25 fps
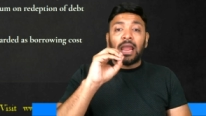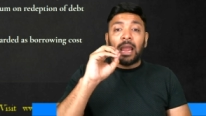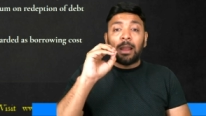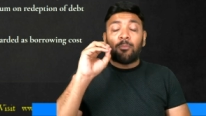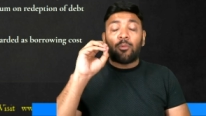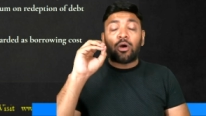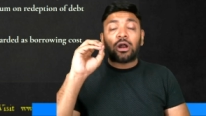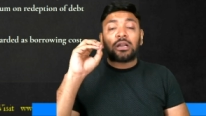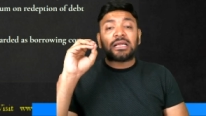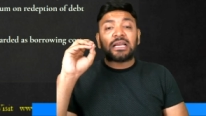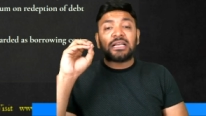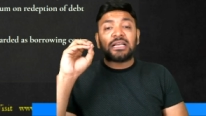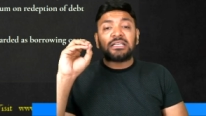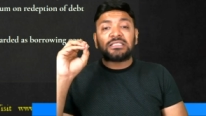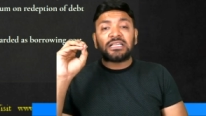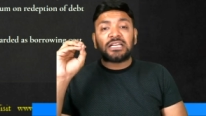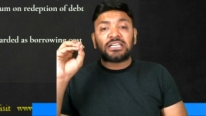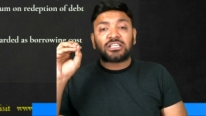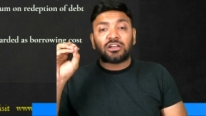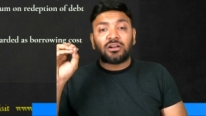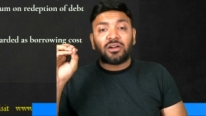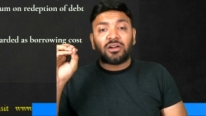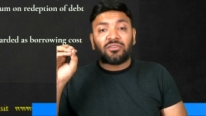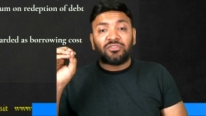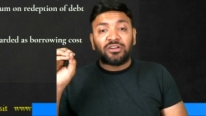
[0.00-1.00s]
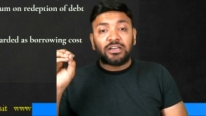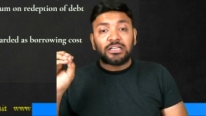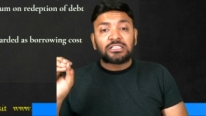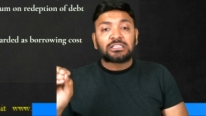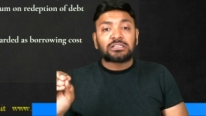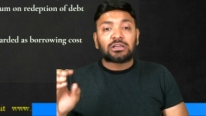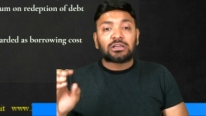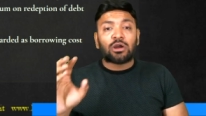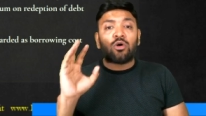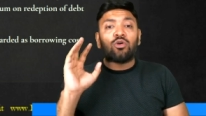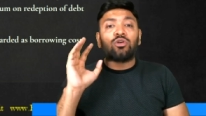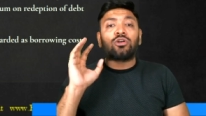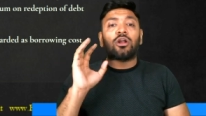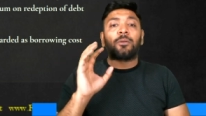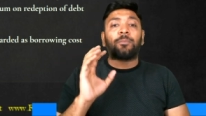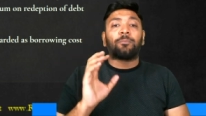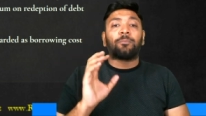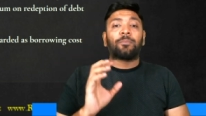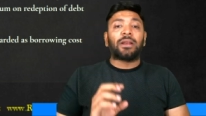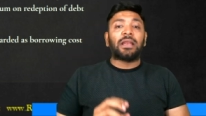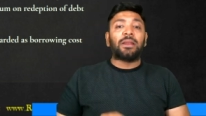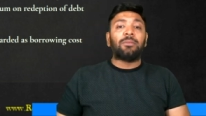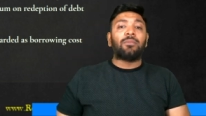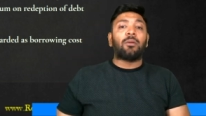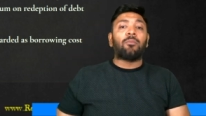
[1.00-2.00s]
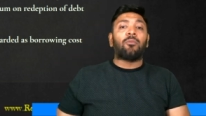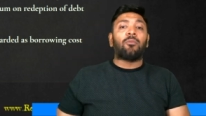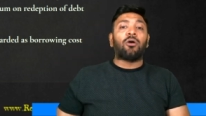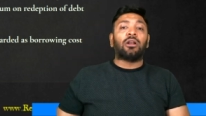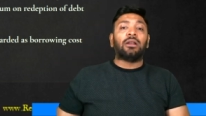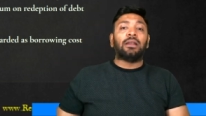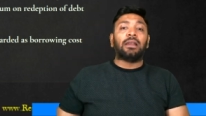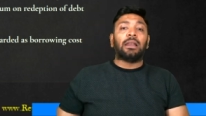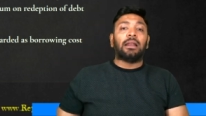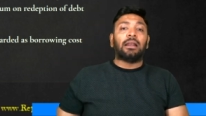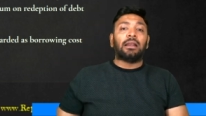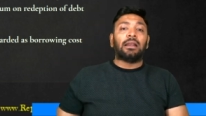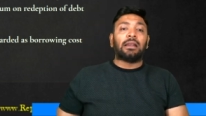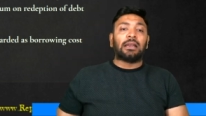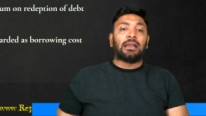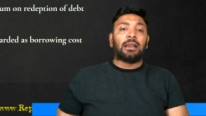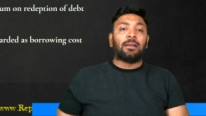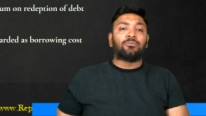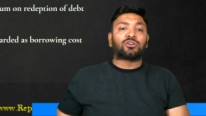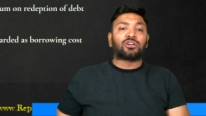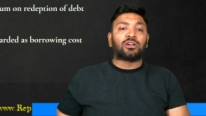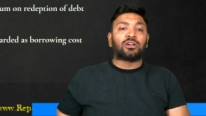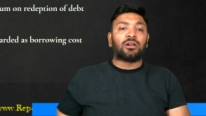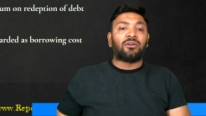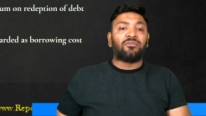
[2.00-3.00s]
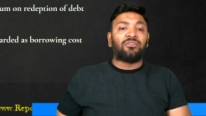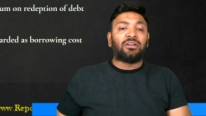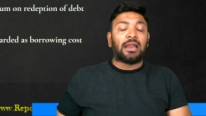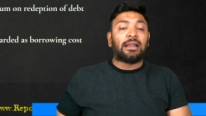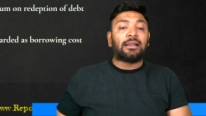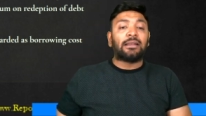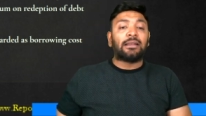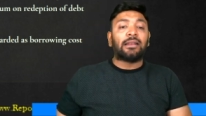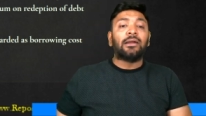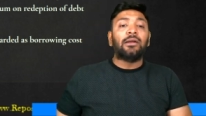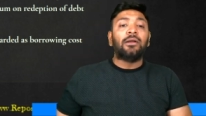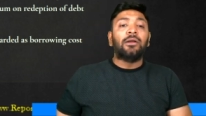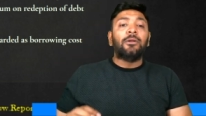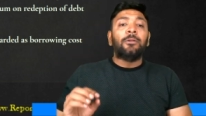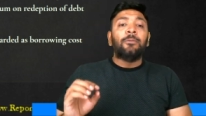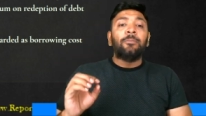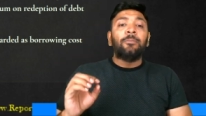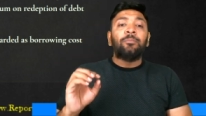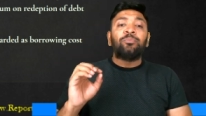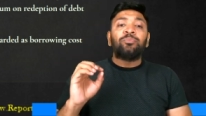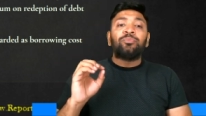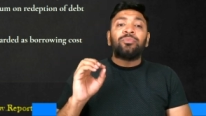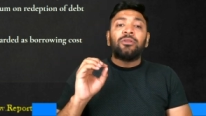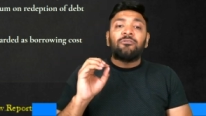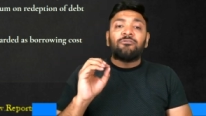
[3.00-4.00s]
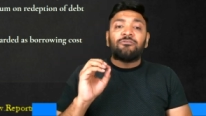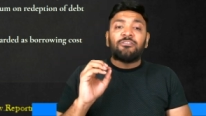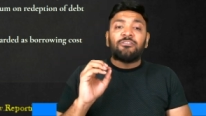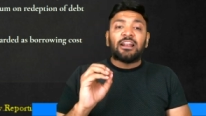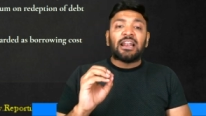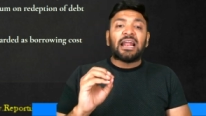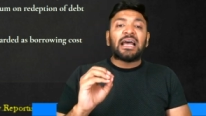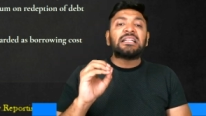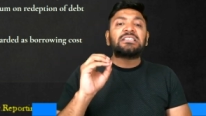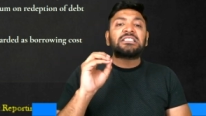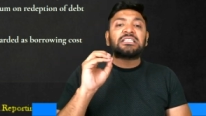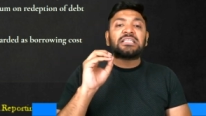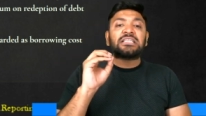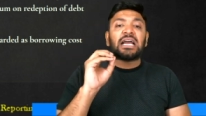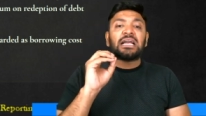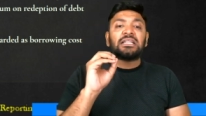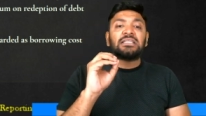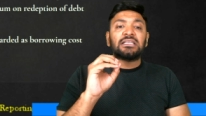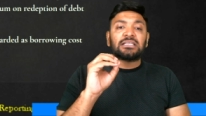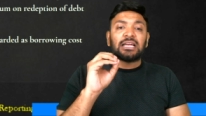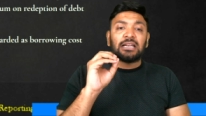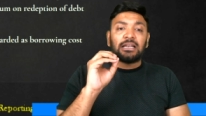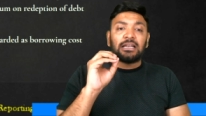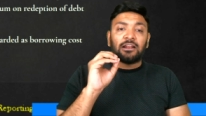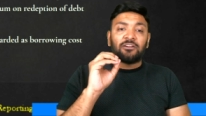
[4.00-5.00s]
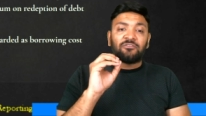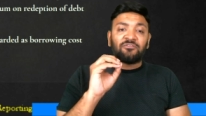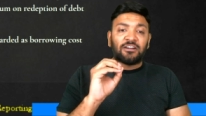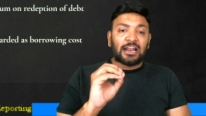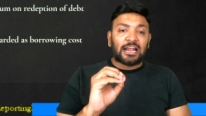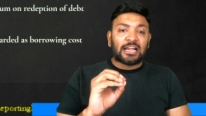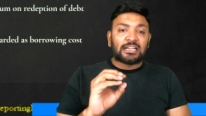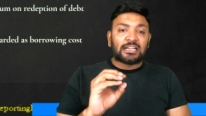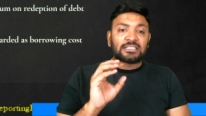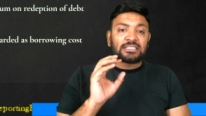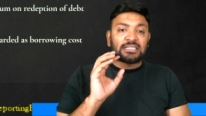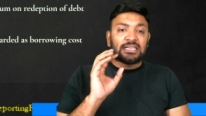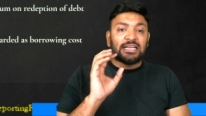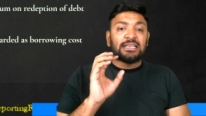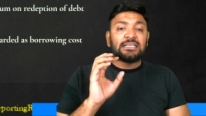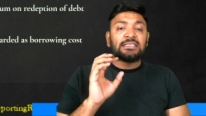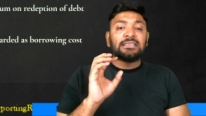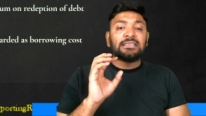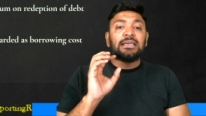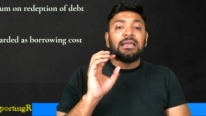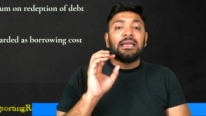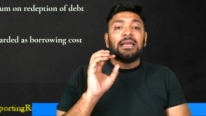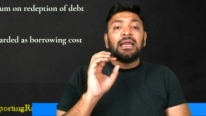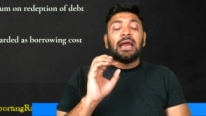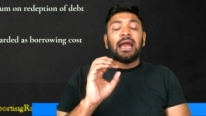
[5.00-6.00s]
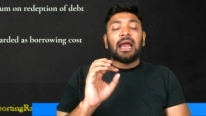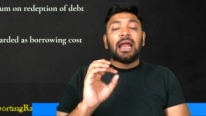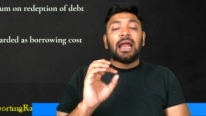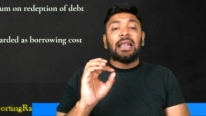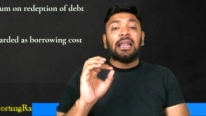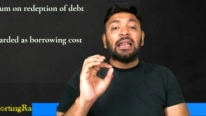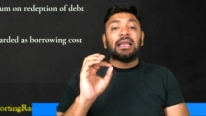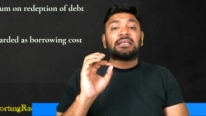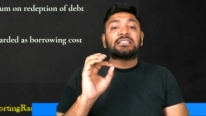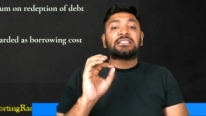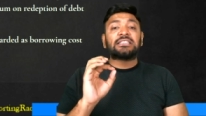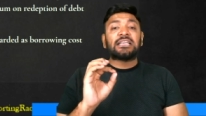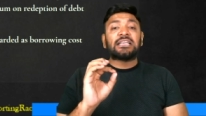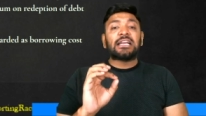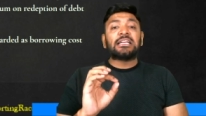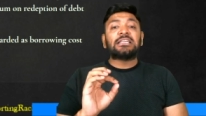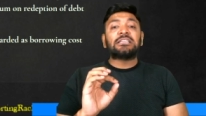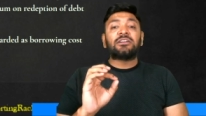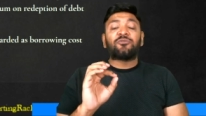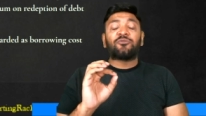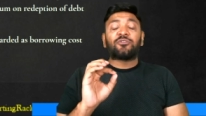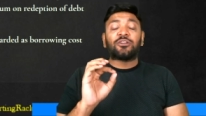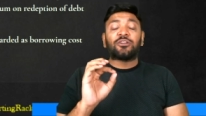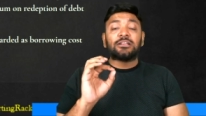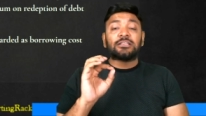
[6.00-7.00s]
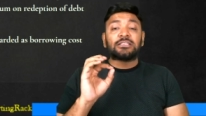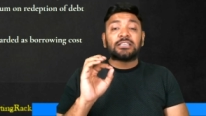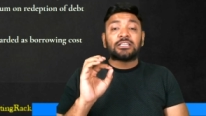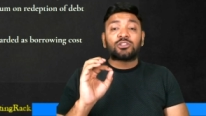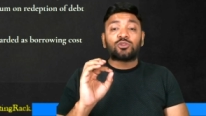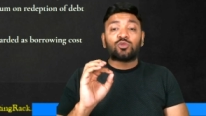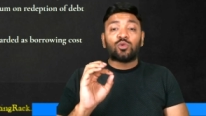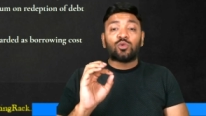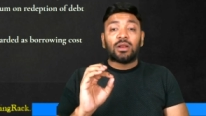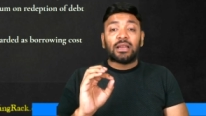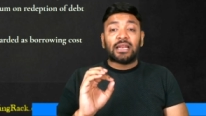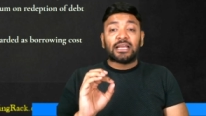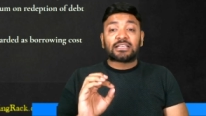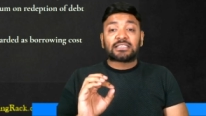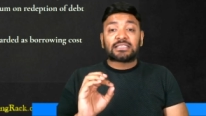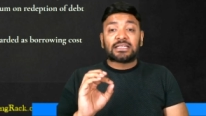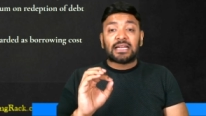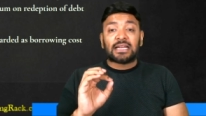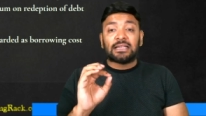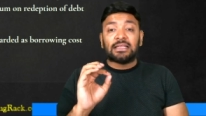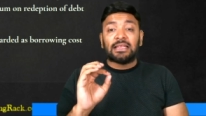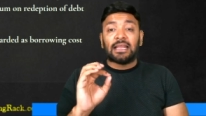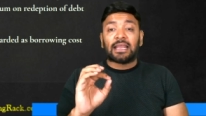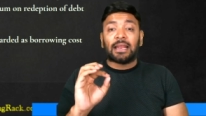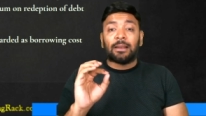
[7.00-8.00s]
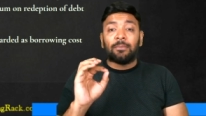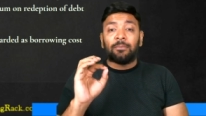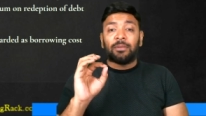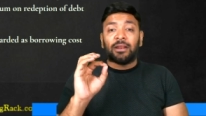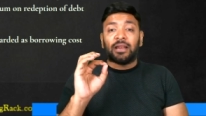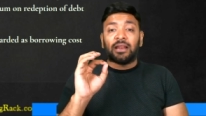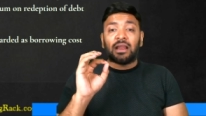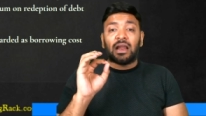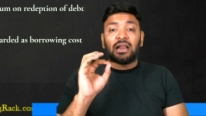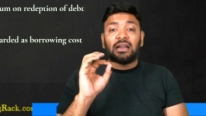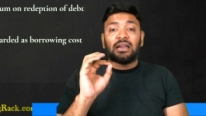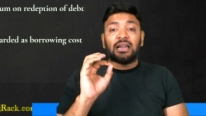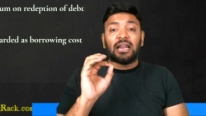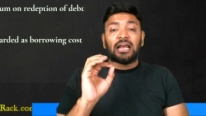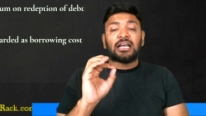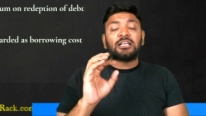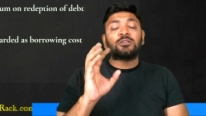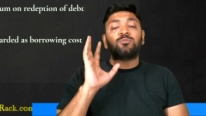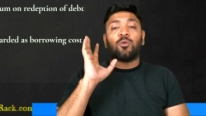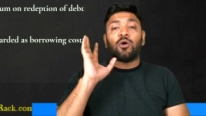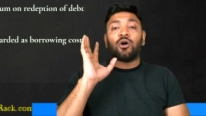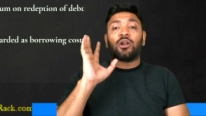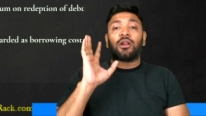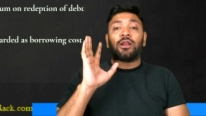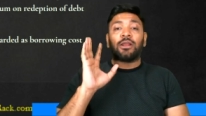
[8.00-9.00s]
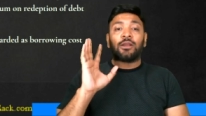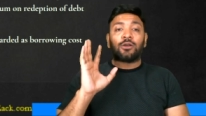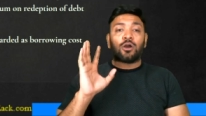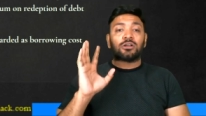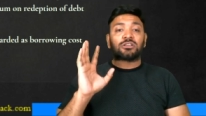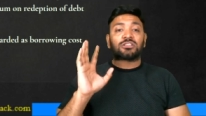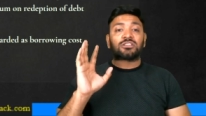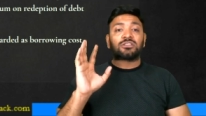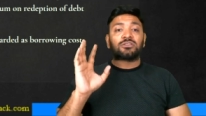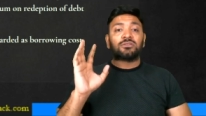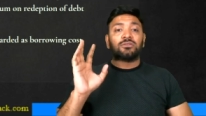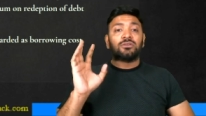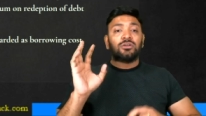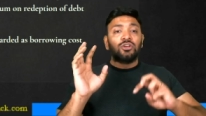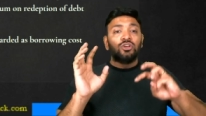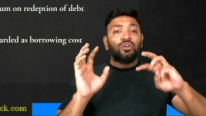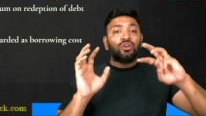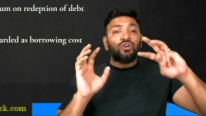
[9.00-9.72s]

amortization of discount or premium on redemption of debt, finance charges under finance lease, and exchange differences to an extent they can be regarded as borrowing cost.